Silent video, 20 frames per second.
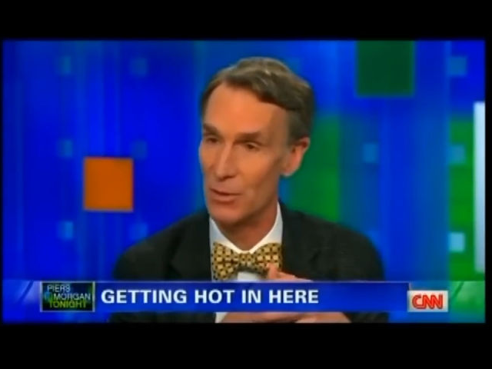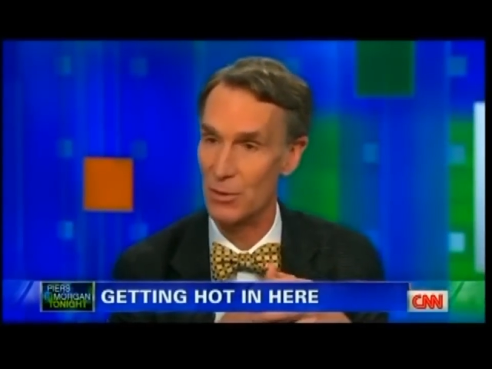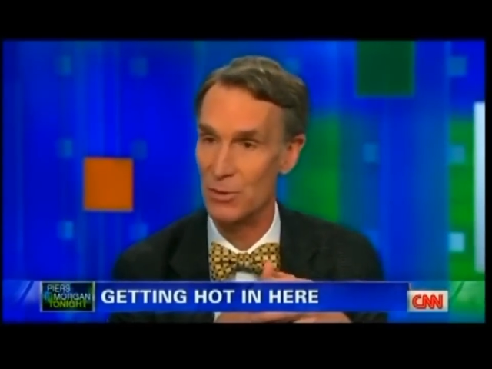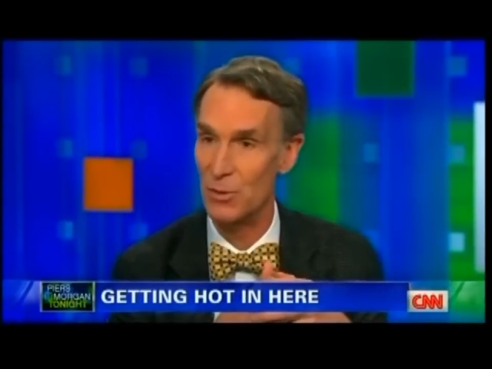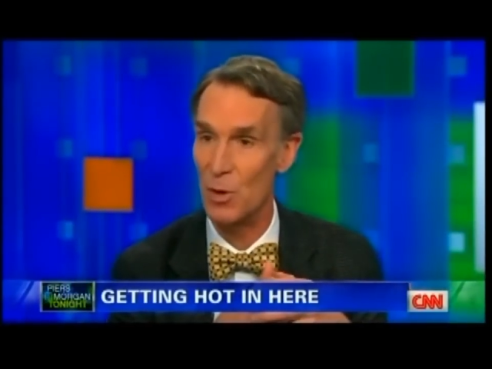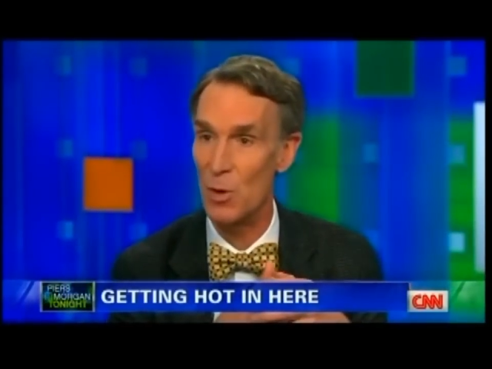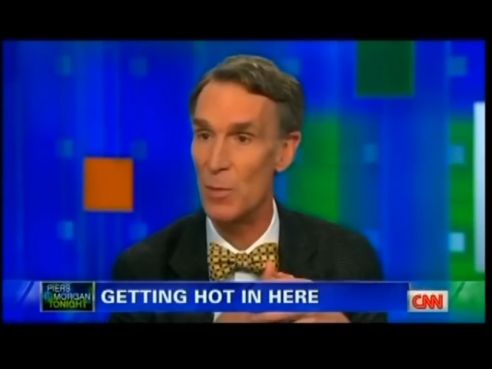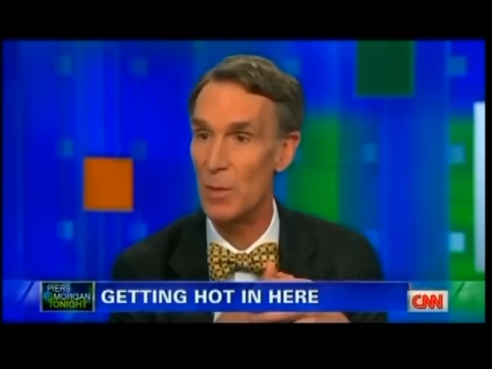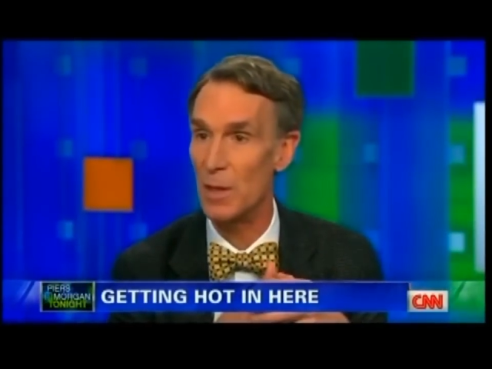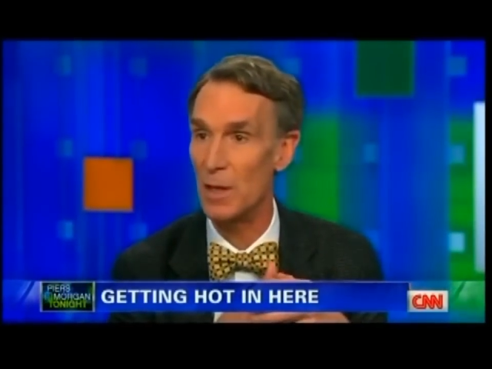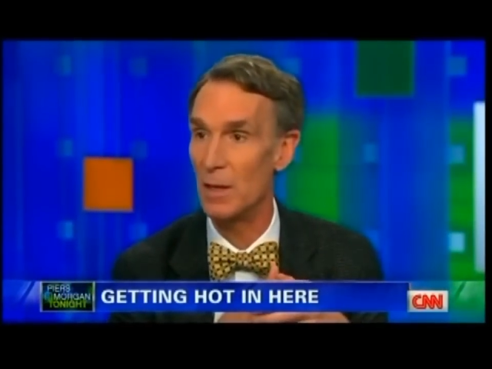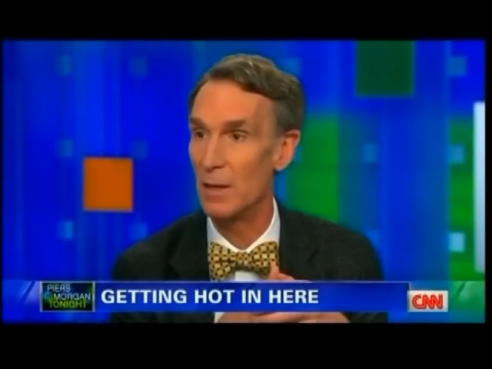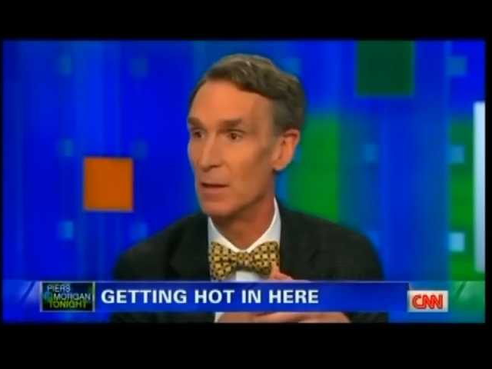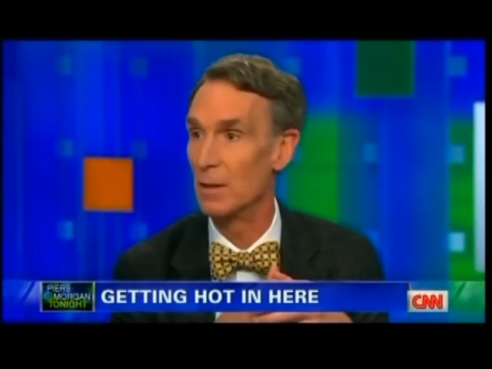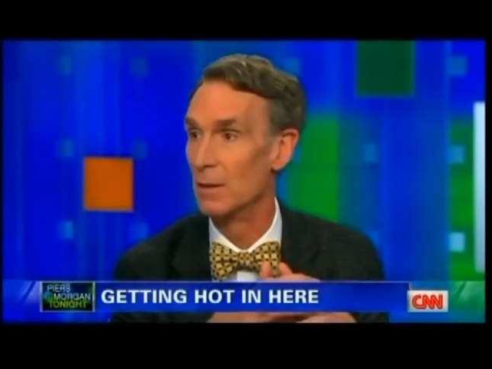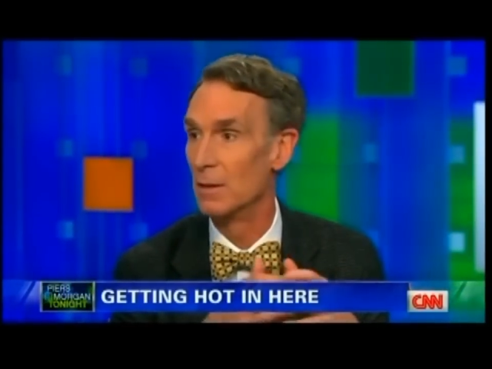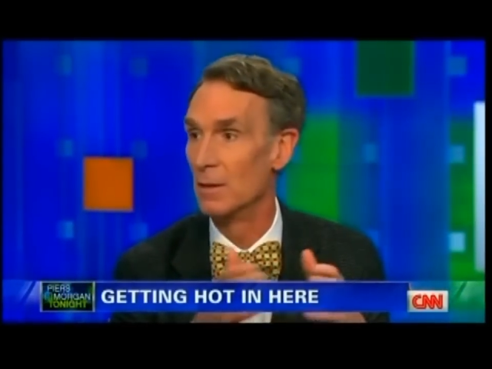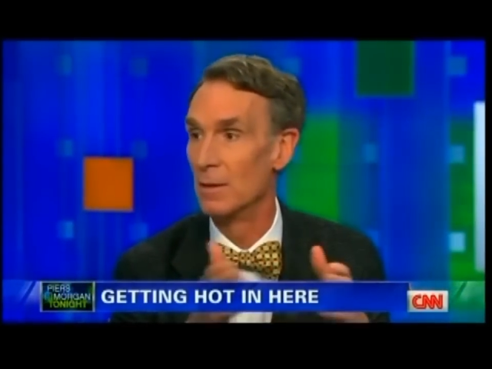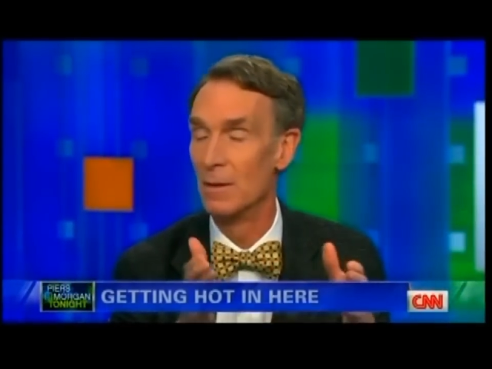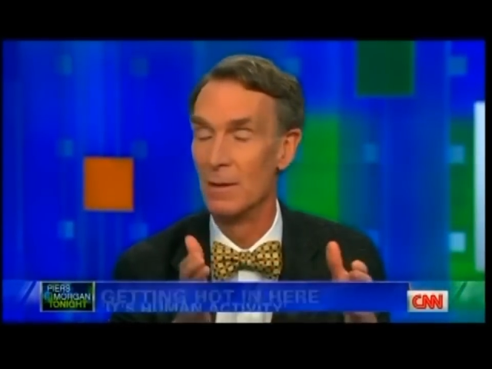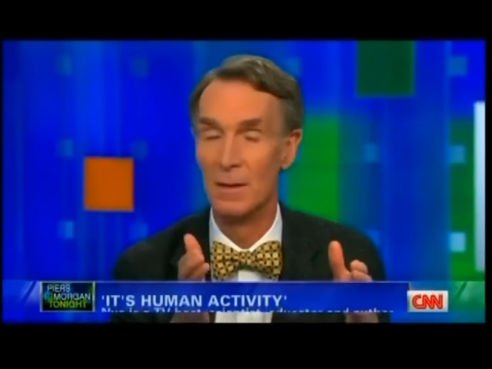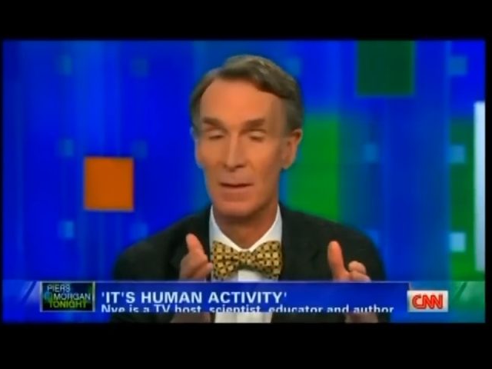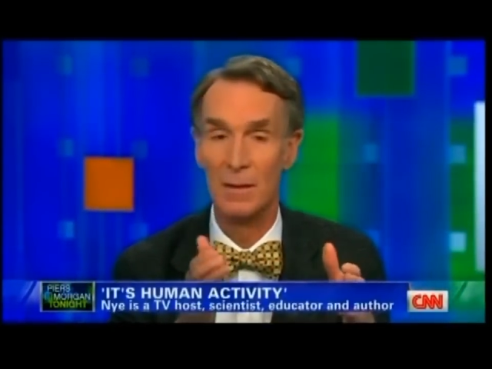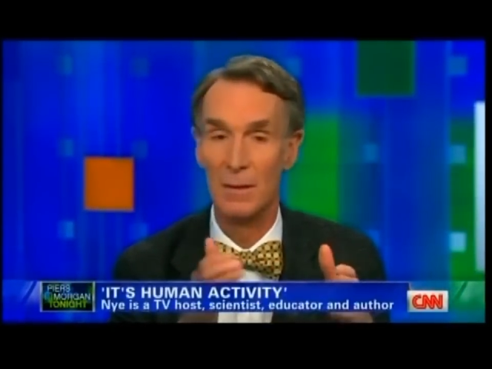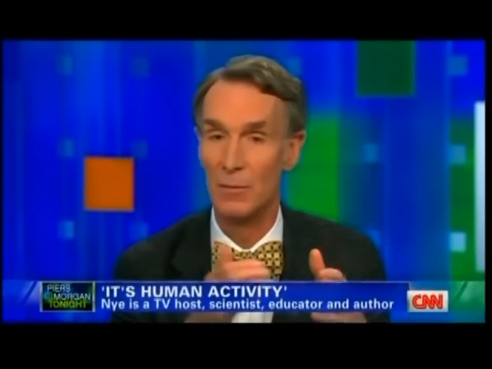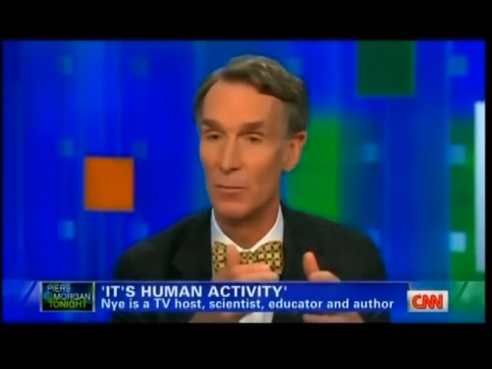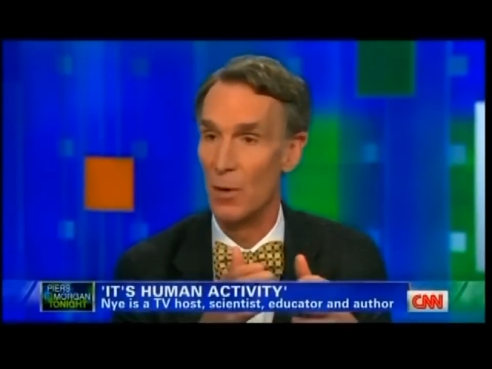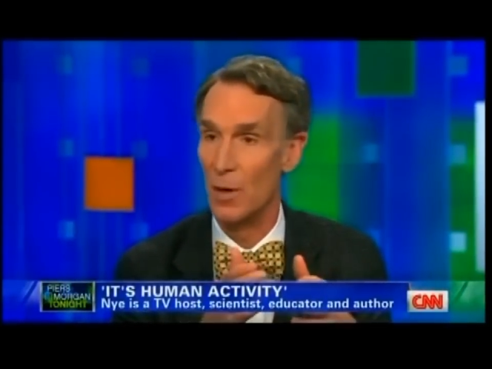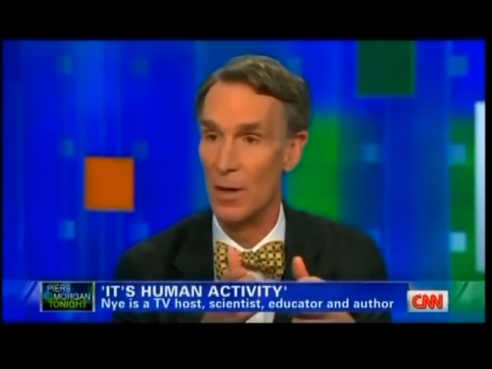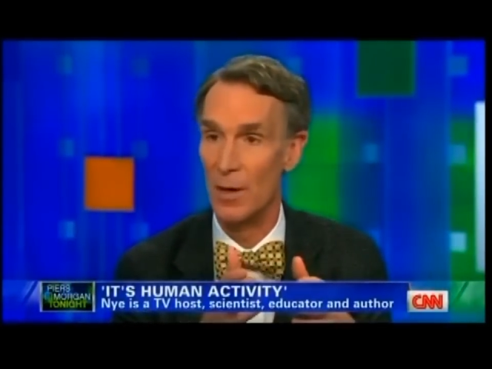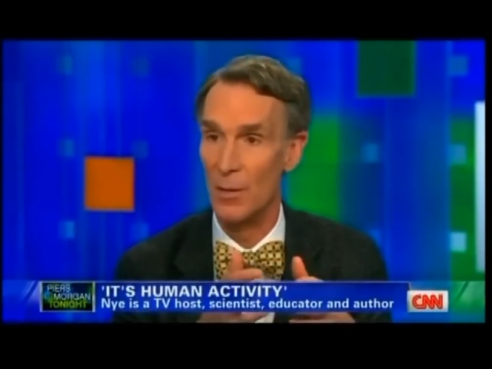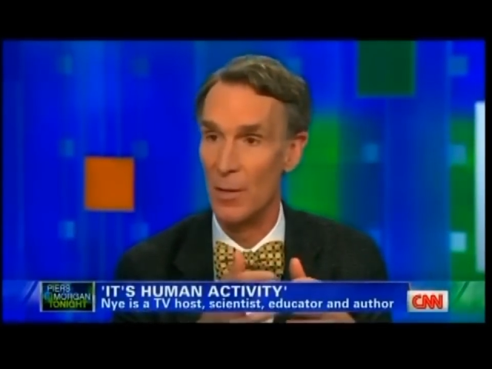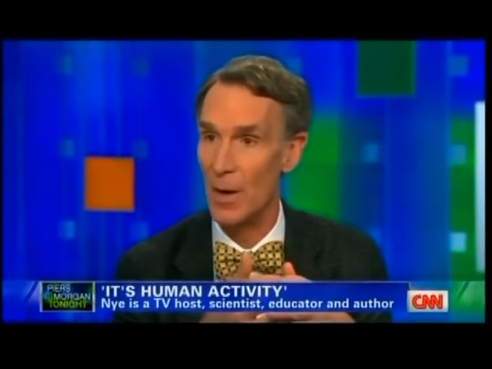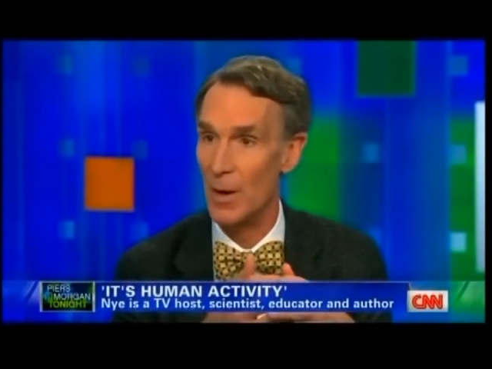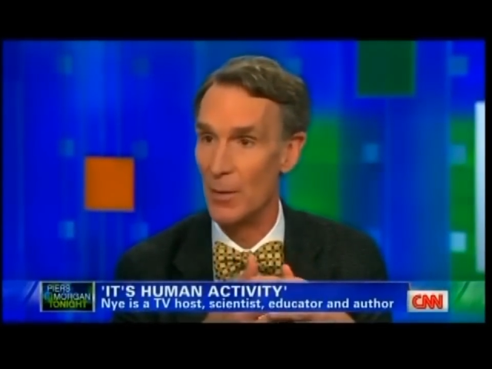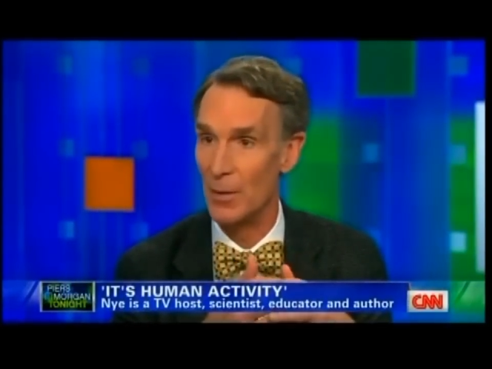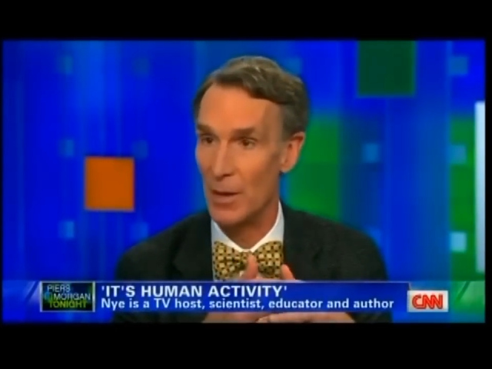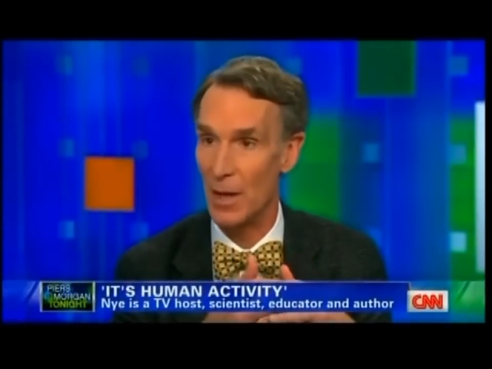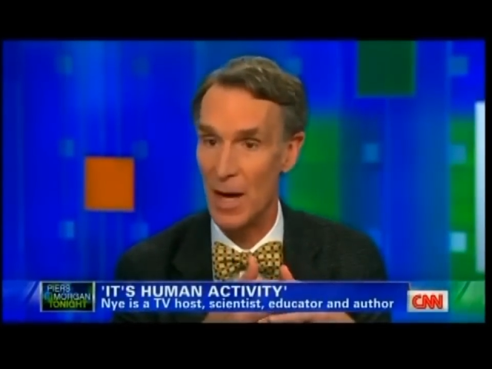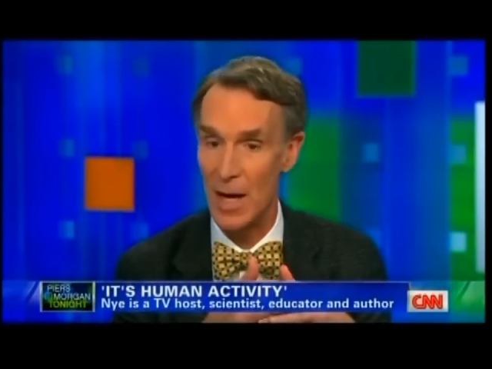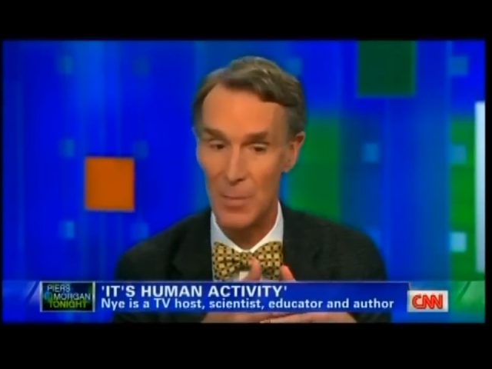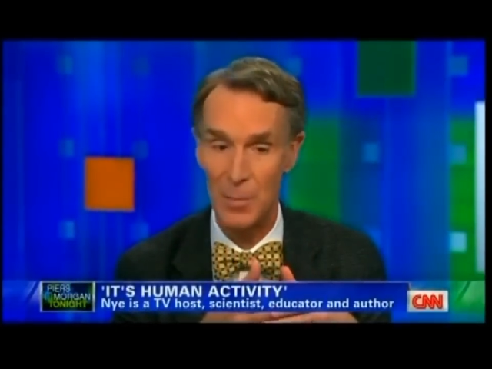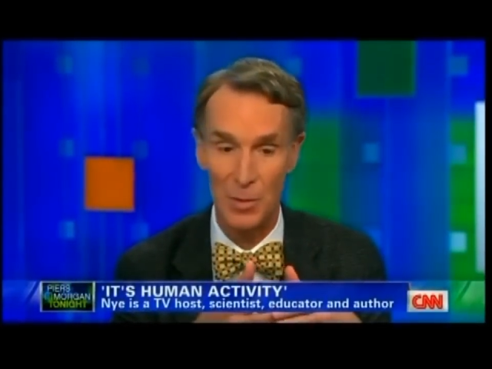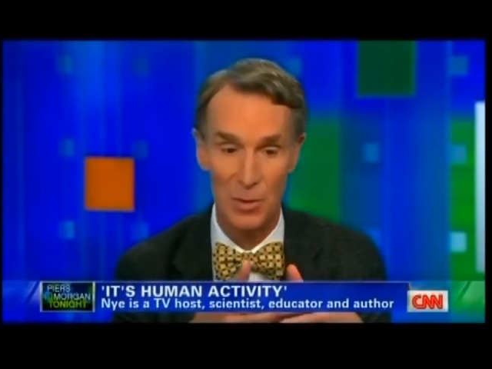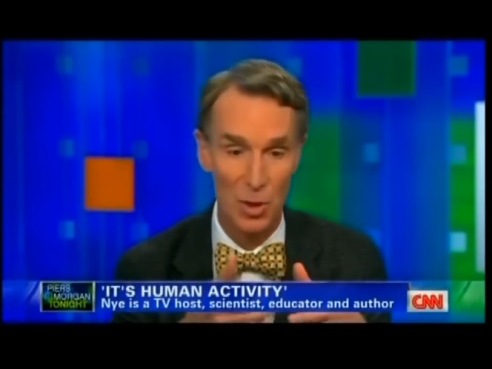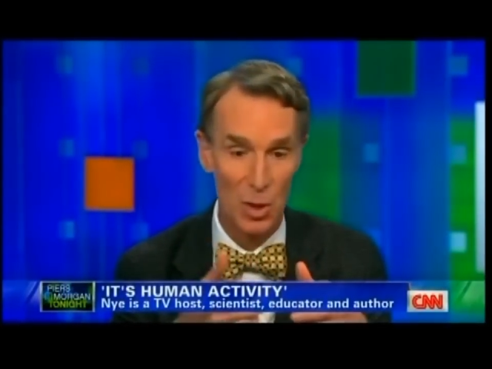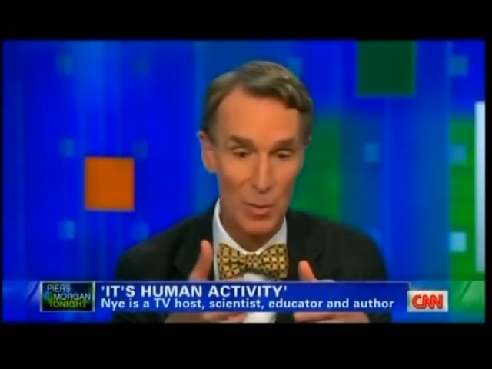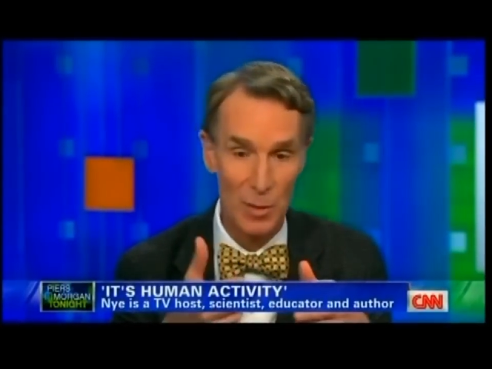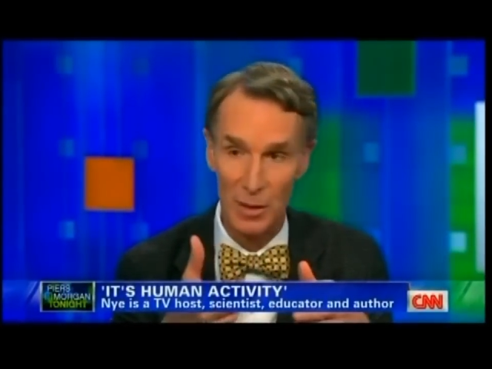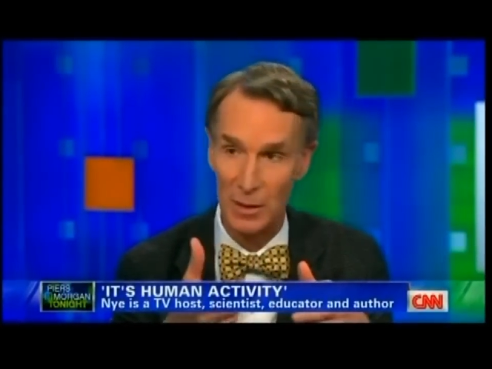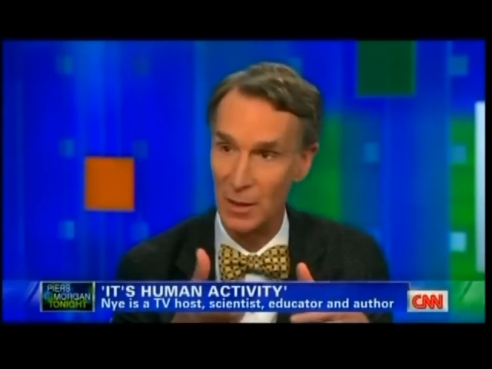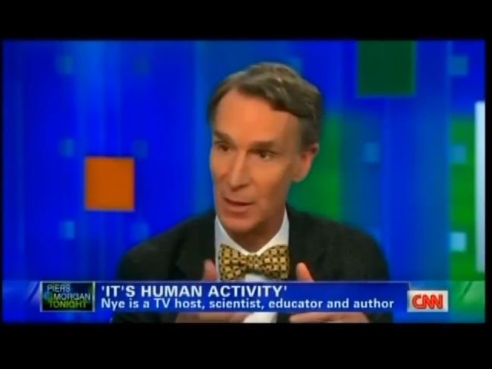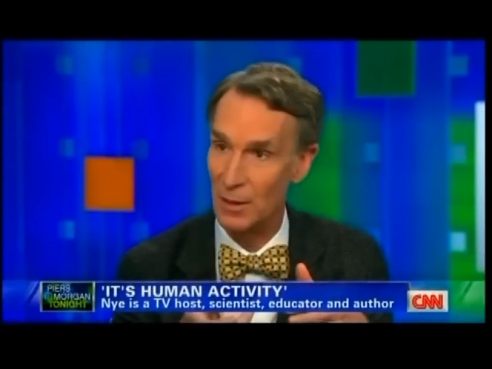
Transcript: There's nobody running around with a hypodermic